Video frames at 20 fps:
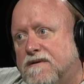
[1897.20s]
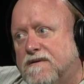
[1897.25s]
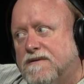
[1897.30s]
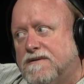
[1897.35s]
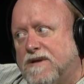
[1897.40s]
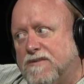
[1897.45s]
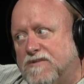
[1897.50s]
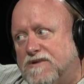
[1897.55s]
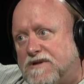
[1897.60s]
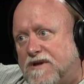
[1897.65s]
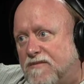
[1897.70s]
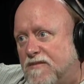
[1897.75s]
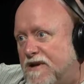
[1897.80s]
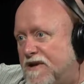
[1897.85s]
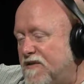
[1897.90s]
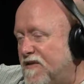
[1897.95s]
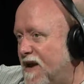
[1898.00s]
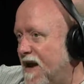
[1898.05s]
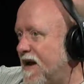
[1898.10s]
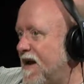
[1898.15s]
someone's
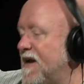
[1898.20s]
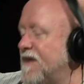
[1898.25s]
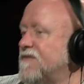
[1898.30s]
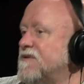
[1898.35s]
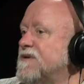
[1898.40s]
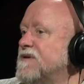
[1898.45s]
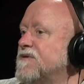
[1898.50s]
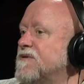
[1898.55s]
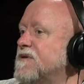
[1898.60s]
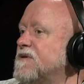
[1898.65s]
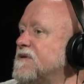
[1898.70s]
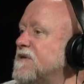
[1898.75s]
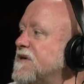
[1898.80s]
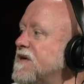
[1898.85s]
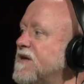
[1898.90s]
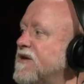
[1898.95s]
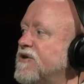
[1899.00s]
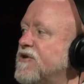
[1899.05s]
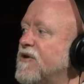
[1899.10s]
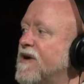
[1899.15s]
committed that kind of serious
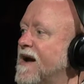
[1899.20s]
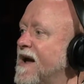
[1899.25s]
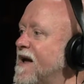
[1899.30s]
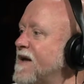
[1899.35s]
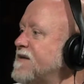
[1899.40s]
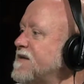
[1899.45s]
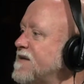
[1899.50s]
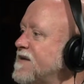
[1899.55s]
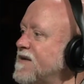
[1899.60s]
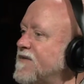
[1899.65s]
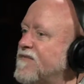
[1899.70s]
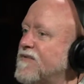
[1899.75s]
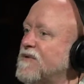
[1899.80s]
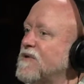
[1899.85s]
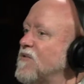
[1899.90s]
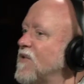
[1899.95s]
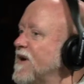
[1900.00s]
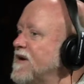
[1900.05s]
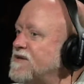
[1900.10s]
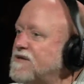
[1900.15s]
sin and you're asking for the
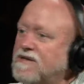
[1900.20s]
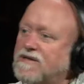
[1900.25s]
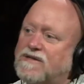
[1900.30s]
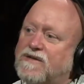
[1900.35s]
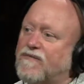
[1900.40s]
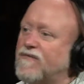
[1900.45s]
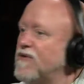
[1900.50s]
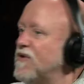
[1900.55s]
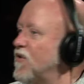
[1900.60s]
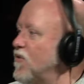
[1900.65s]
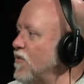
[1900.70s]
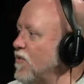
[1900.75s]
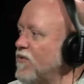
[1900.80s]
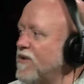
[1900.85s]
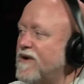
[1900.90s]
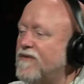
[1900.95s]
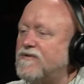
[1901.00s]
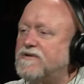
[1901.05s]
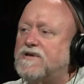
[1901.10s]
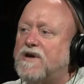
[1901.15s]
graces to flow or
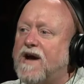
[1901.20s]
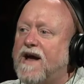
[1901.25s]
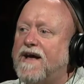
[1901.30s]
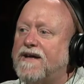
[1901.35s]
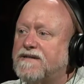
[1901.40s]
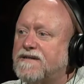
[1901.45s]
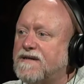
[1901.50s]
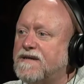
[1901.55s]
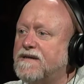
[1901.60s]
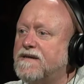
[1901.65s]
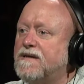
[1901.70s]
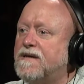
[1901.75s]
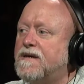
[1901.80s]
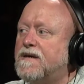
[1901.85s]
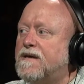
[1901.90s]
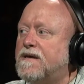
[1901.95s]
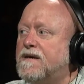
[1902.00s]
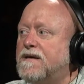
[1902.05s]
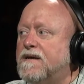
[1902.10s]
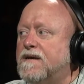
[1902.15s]
whatever you're asking,
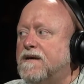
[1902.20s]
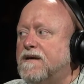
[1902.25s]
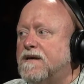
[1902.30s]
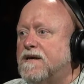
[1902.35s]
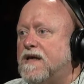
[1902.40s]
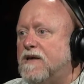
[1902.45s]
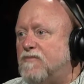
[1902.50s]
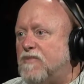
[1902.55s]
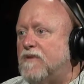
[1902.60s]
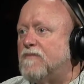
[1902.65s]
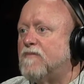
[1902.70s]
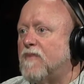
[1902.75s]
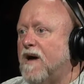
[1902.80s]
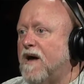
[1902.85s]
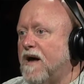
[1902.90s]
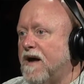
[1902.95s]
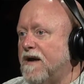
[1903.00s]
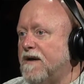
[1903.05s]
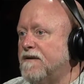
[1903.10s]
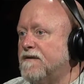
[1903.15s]
keep in
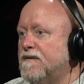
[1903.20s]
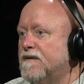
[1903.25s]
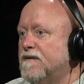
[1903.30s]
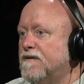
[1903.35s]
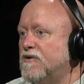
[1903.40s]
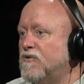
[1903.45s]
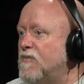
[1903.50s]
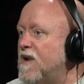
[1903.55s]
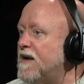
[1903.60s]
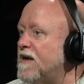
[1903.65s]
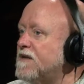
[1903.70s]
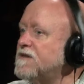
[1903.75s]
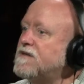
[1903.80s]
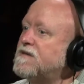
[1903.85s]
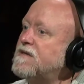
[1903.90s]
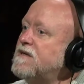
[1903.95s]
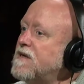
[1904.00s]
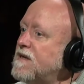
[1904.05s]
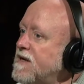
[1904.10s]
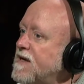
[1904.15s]
mind you may not
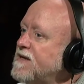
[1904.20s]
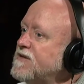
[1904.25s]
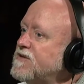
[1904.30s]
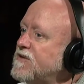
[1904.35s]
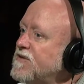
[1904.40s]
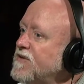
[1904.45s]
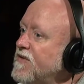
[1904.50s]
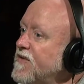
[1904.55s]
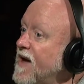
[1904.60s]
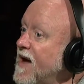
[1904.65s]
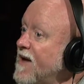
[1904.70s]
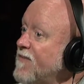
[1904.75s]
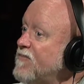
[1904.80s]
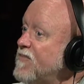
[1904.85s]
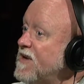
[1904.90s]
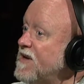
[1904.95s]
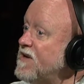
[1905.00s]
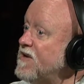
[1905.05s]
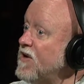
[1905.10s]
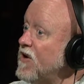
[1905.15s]
see an answer to that
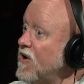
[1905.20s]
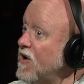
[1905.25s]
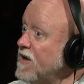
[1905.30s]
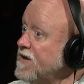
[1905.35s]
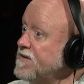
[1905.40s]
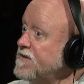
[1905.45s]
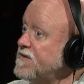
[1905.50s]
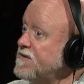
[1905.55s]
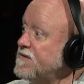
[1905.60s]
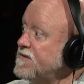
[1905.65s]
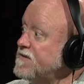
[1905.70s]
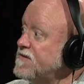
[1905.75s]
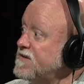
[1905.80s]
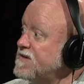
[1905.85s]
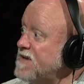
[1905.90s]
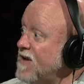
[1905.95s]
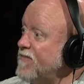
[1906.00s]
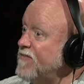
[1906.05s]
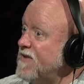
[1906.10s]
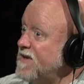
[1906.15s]
because
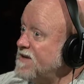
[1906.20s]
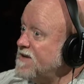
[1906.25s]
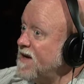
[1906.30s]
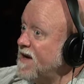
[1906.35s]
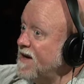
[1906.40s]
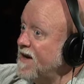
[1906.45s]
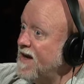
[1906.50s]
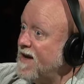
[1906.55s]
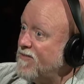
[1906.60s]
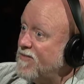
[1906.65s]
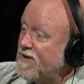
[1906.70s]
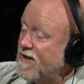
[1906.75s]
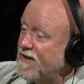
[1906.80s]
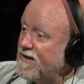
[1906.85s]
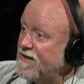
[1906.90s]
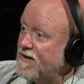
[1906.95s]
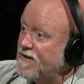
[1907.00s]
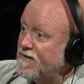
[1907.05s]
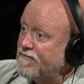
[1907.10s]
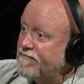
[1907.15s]
something's got to happen in
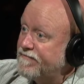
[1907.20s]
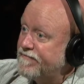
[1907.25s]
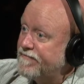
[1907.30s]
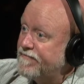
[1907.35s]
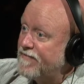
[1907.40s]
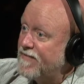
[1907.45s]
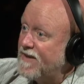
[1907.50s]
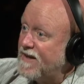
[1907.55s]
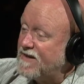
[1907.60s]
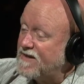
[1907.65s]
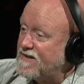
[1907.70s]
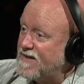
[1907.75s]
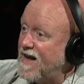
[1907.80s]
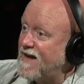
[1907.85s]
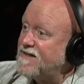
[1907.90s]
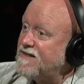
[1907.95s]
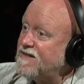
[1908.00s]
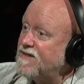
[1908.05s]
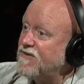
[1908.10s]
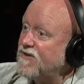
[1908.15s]
him. It's
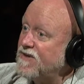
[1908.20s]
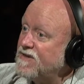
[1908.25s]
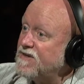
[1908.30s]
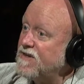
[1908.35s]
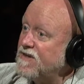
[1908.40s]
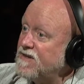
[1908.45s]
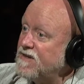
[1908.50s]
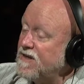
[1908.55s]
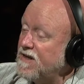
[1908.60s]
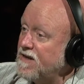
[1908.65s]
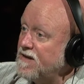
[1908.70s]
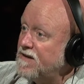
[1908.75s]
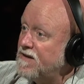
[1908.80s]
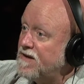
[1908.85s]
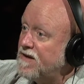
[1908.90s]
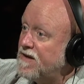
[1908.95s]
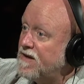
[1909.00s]
that serious a sin